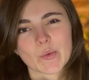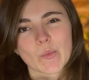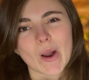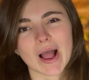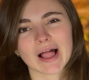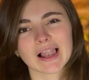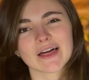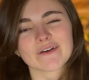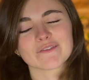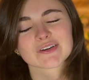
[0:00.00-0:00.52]

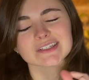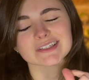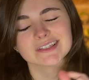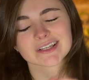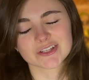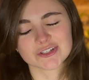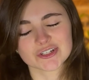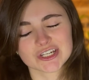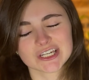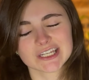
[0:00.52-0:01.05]
Well of
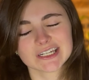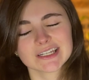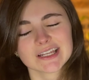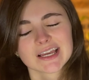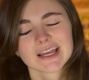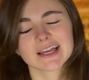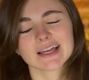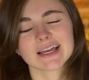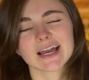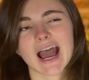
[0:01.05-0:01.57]
Ascension.
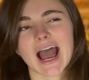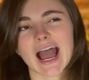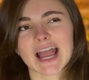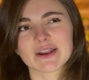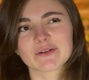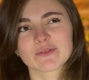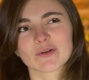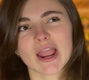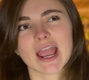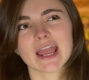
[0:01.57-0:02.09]
I
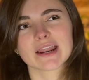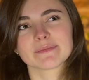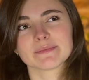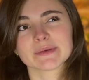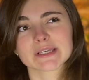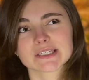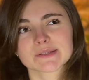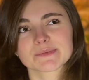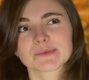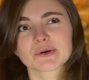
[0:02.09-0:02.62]
read
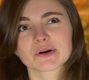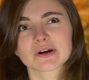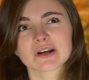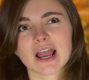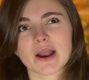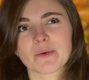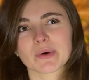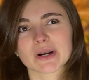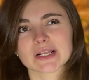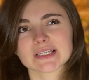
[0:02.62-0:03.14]
Mistborn,
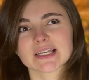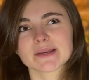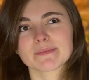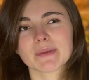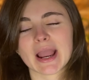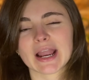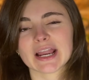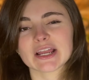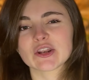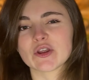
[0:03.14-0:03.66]
I want to say
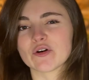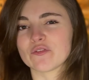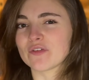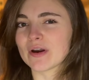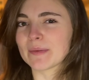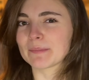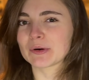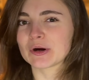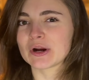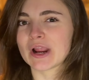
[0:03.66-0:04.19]
back in
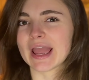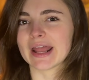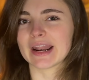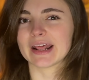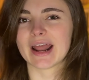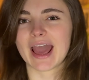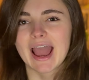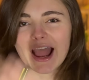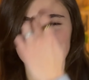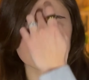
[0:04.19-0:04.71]
November, and
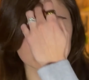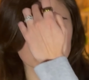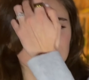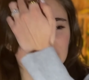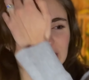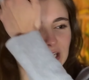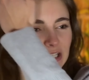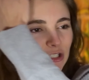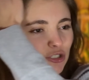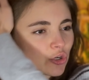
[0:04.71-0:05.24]
it
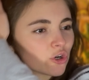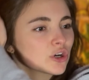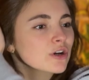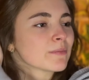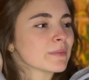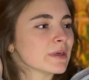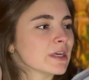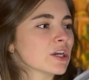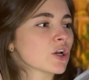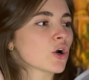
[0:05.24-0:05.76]
actually took
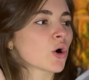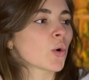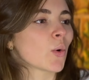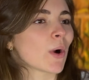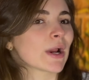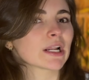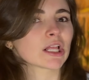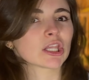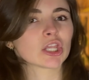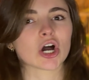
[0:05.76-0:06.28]
me
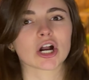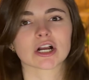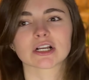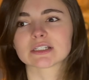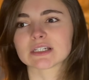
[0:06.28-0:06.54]
quite a long